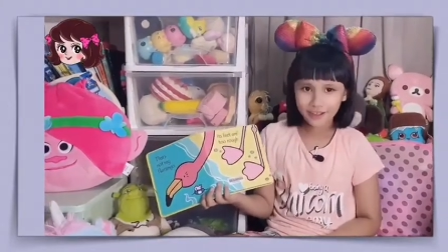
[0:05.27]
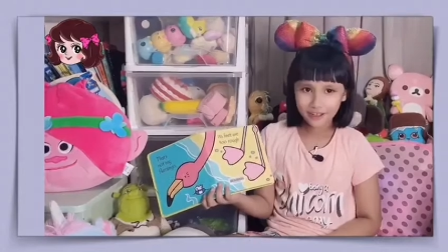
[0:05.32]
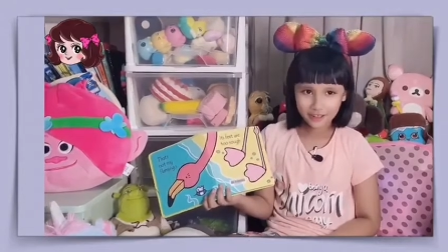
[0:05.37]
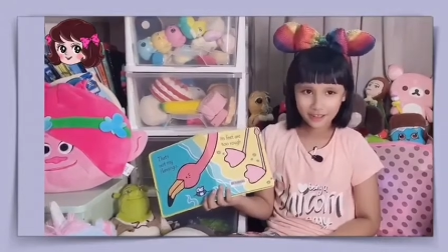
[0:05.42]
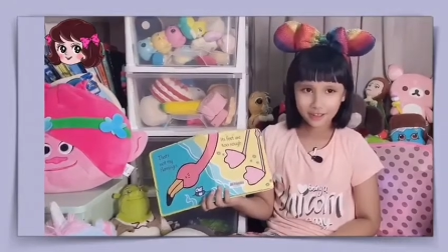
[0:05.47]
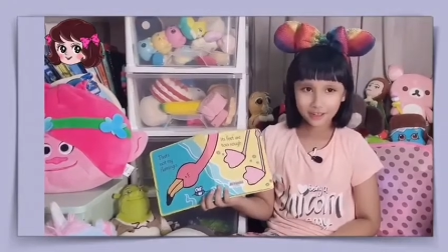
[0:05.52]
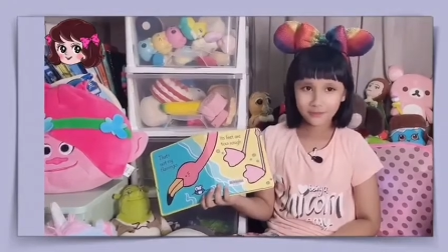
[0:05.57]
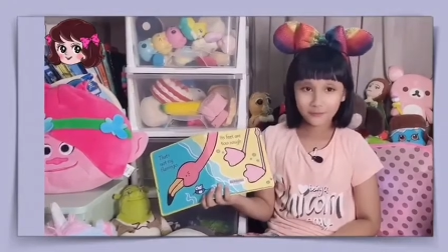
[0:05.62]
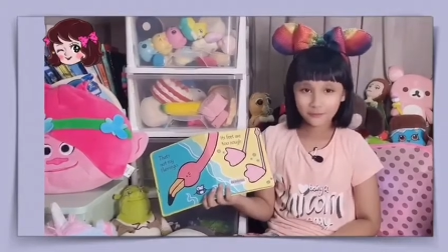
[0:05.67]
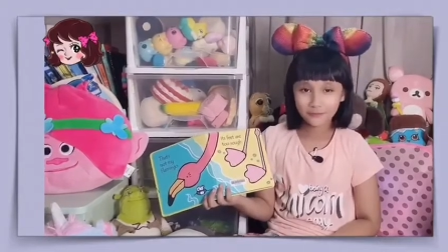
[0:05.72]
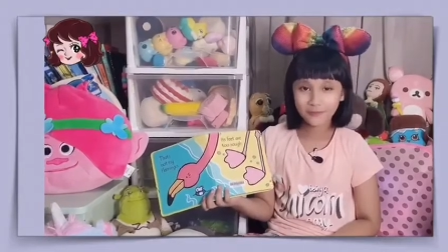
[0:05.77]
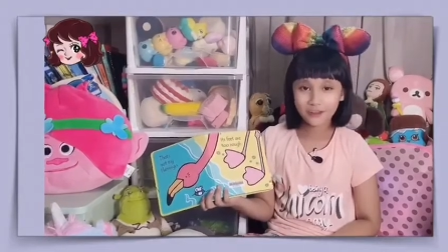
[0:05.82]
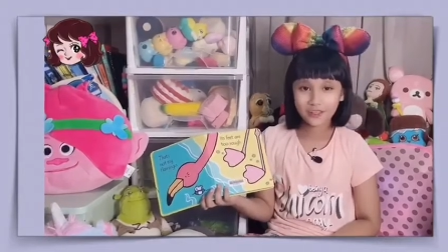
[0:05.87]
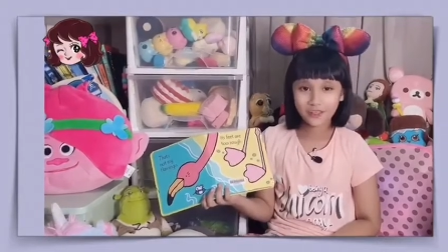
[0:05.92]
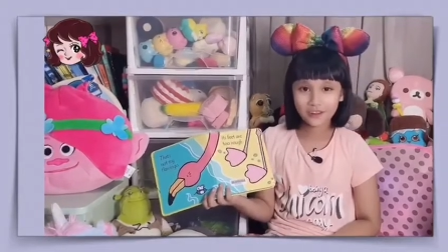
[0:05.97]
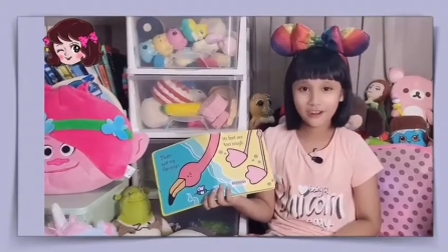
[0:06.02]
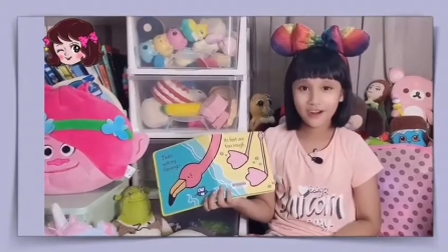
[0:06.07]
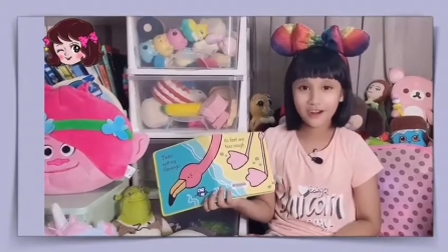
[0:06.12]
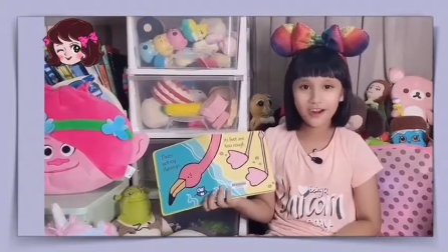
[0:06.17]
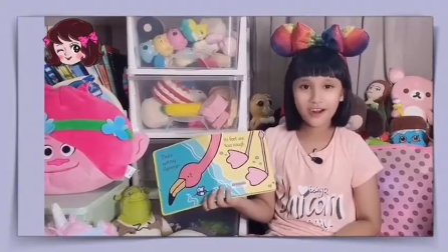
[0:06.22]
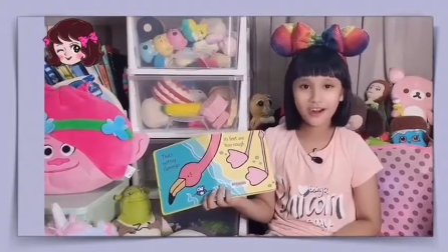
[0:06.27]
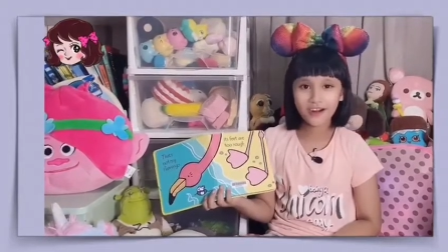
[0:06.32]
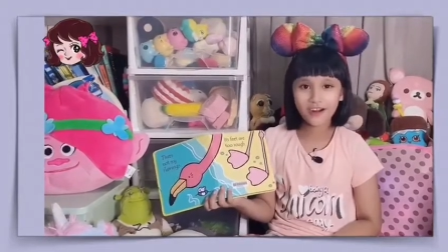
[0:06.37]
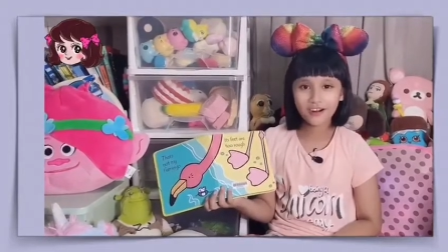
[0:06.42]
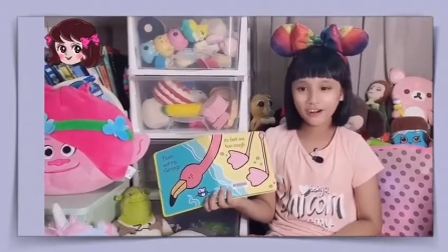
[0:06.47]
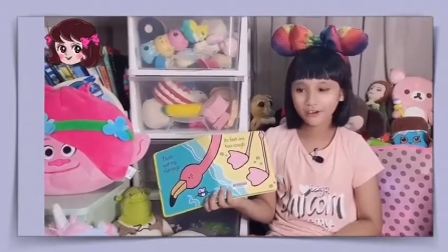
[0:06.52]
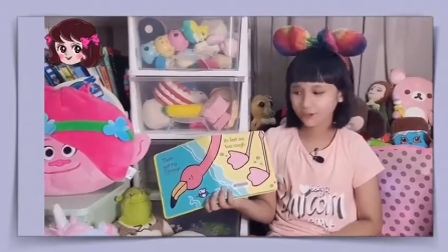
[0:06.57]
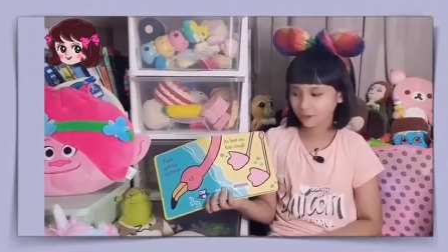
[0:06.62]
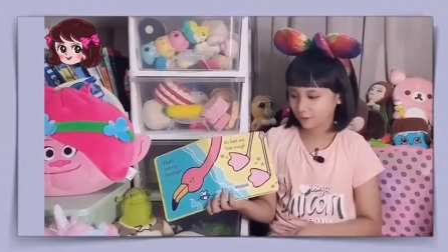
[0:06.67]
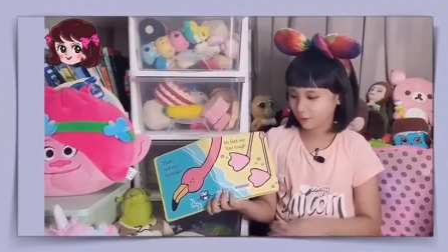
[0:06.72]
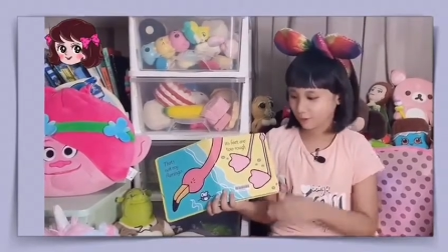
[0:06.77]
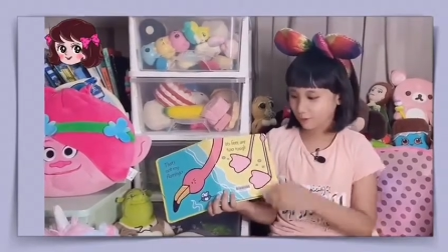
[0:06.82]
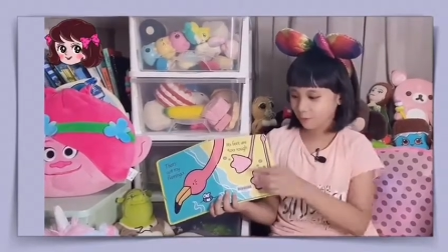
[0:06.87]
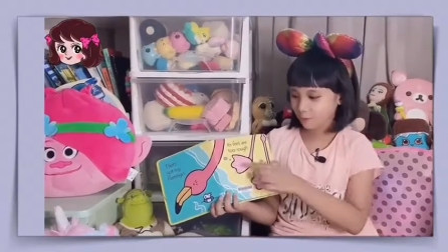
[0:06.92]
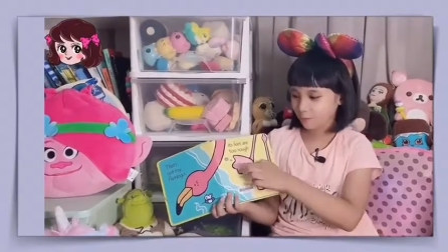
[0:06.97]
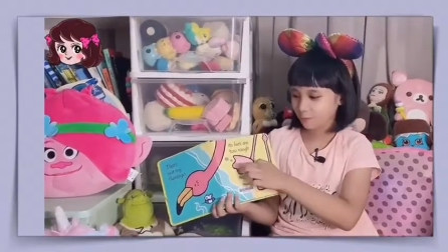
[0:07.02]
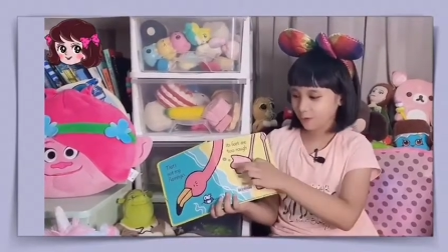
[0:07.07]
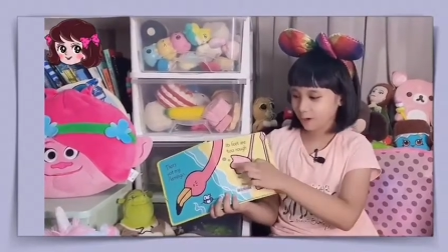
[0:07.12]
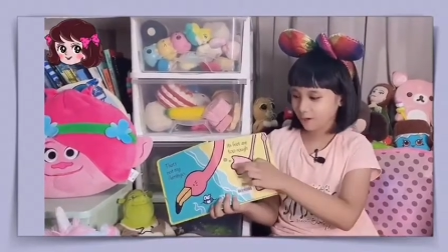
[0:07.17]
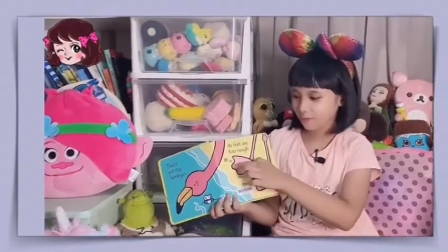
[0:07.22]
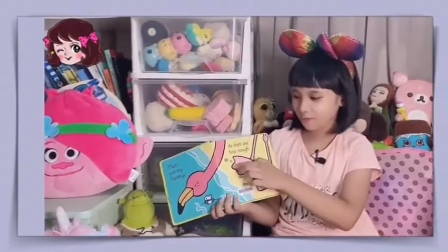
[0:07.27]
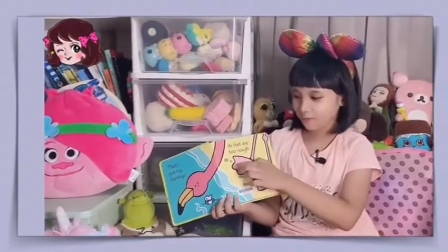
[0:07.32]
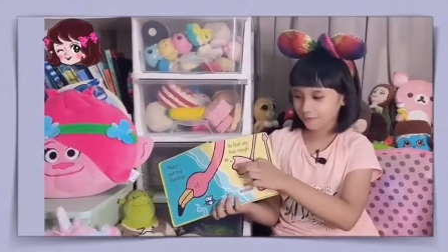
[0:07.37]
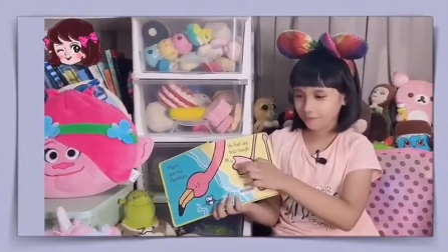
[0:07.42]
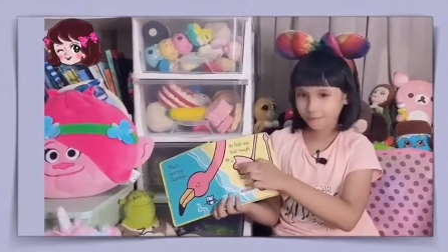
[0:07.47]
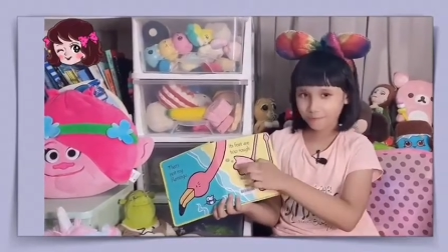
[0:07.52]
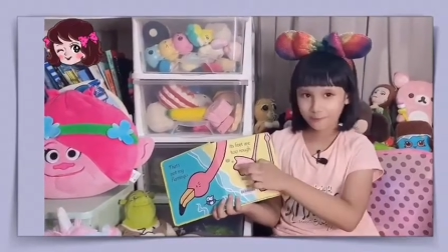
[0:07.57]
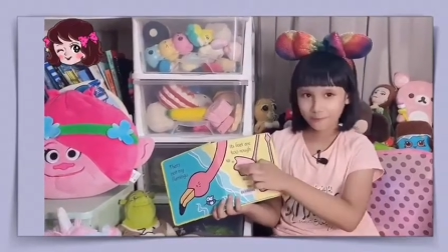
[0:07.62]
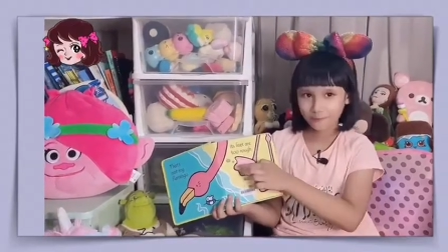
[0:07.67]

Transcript: Its feet are too rough.